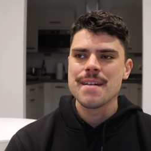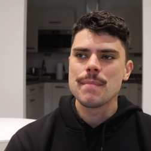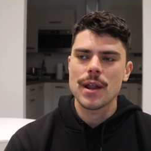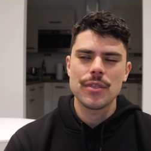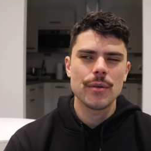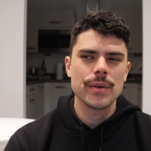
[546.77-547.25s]

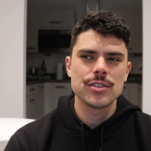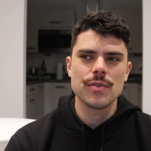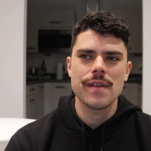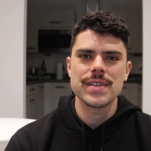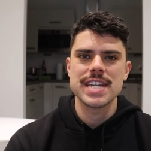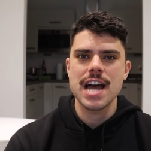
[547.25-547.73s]
But I think we do
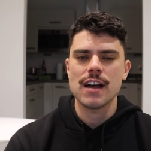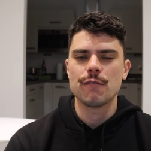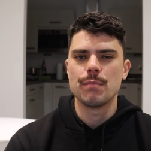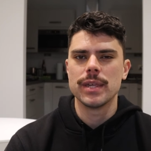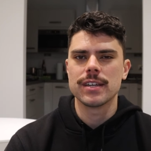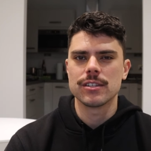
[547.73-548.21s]
have a knack
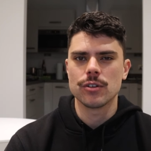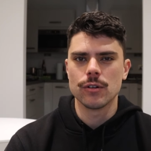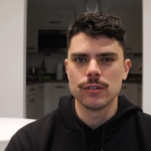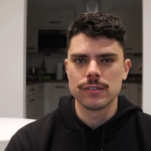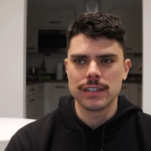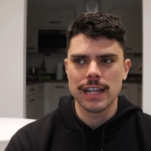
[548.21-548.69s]
of picking
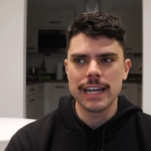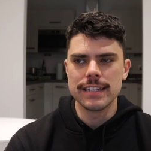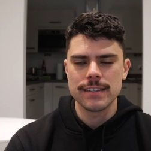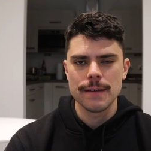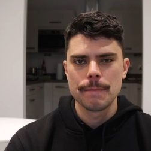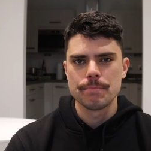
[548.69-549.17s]
talls
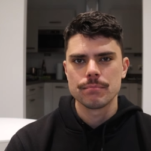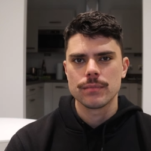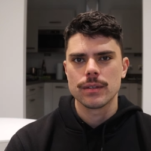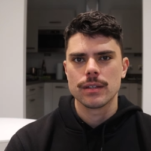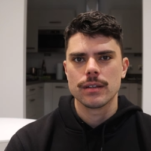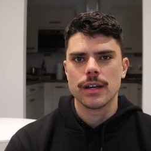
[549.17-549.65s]
late.
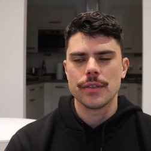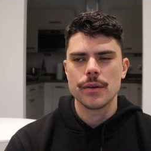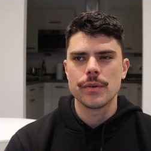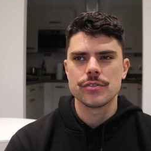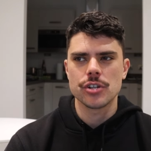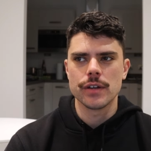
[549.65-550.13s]
I
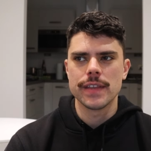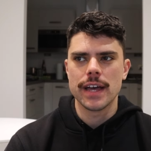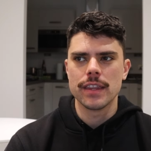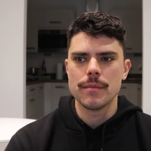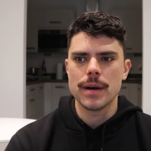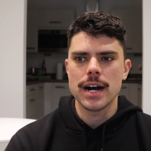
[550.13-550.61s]
think we've shown that
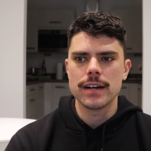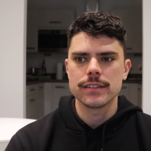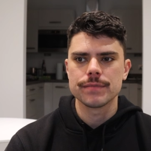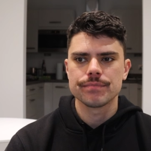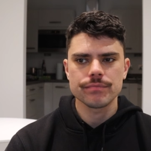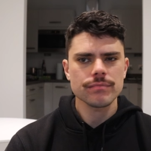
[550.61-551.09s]
in the
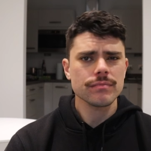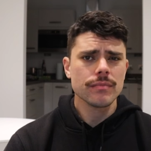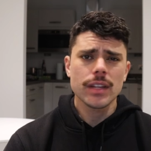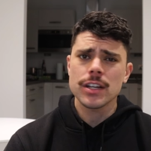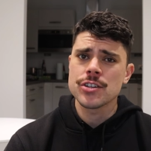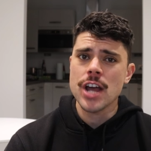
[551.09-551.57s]
past.
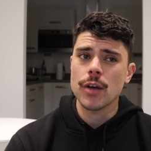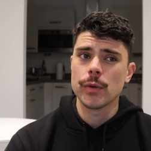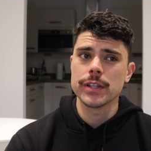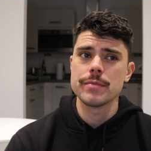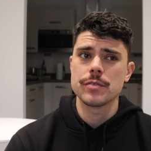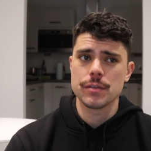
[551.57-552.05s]
Jack
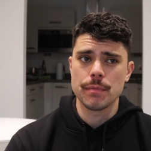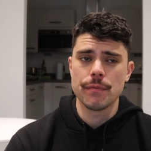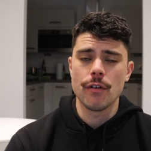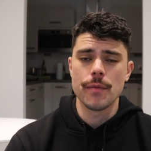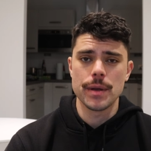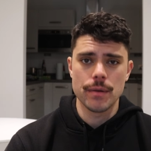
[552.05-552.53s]
Williams is
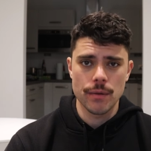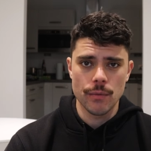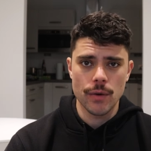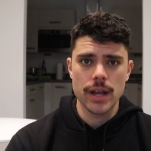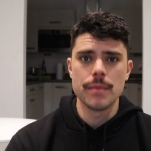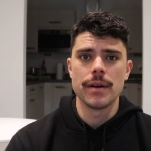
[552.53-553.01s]

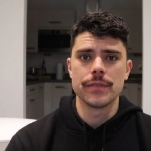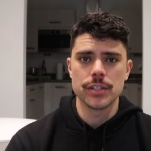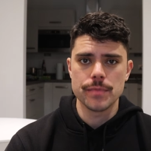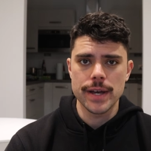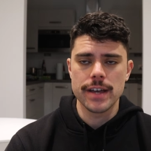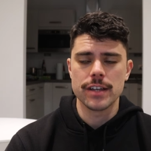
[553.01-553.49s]
performing way above
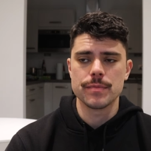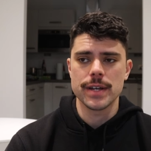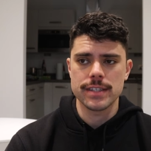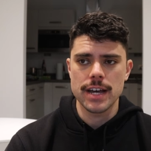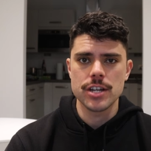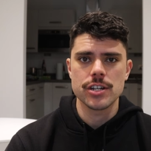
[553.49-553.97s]

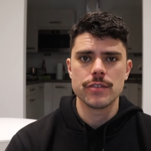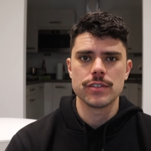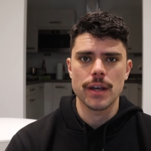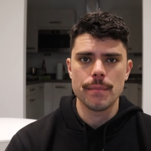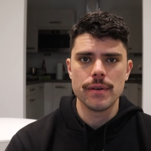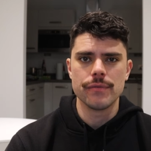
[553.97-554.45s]
expectation. He
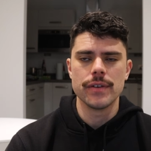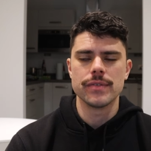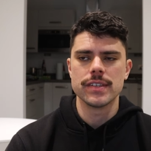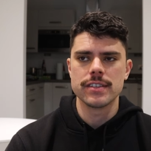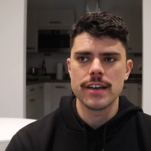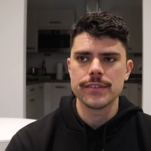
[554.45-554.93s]
was like pick
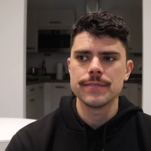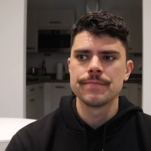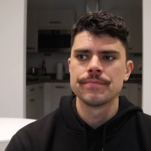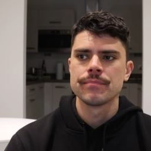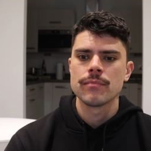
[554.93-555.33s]
57.